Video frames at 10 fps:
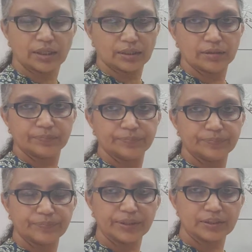done
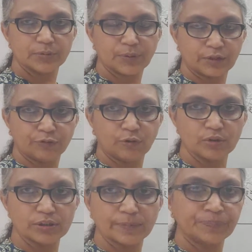by the spring
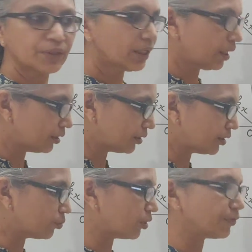force, and
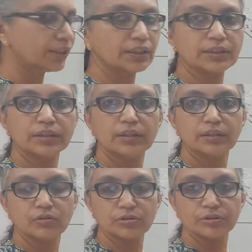this is what we are getting
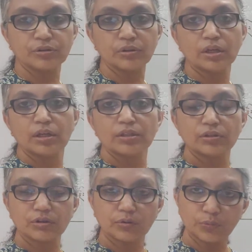here also.
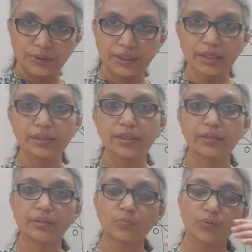So we can
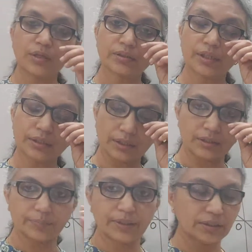get the work done
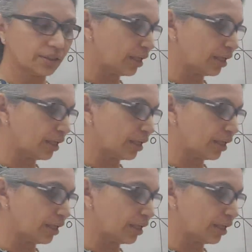by the